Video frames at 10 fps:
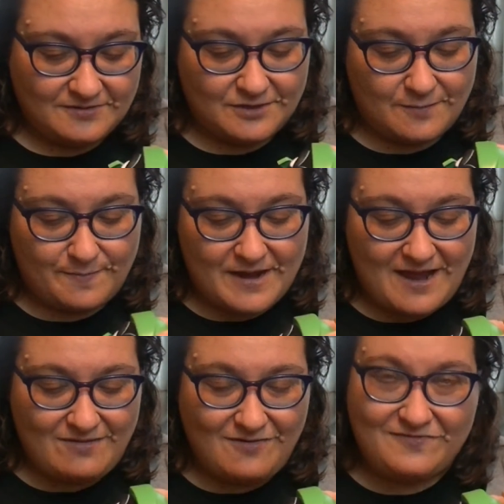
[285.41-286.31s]
dirt, but I
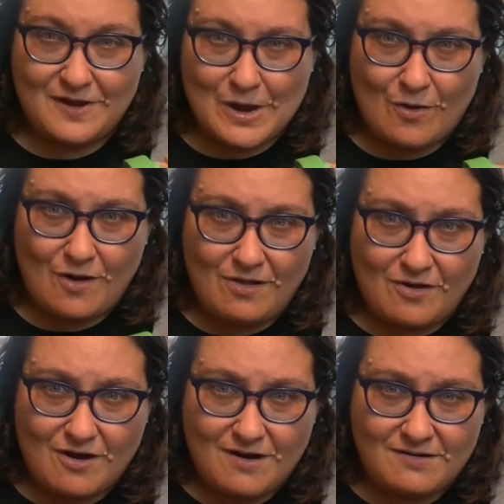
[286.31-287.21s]
don't know if they all
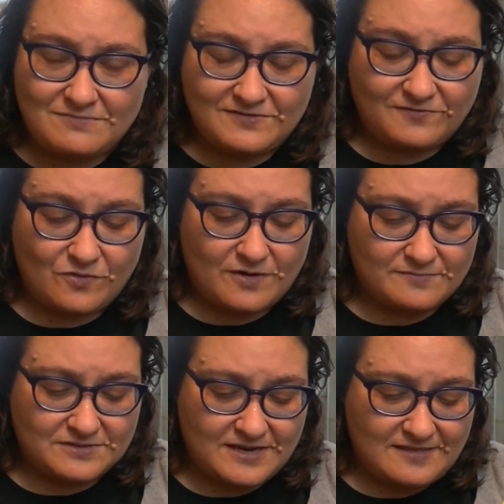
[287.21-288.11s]
are
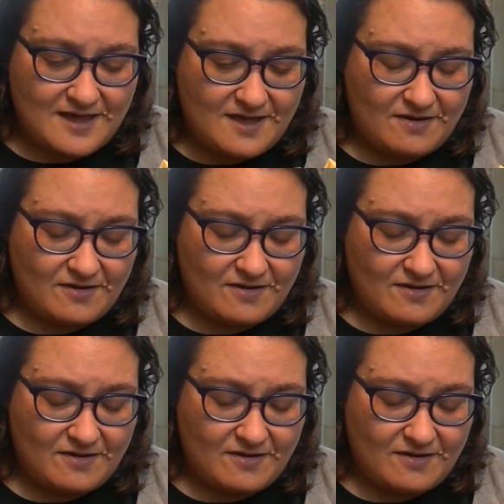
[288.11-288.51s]
deformed like that.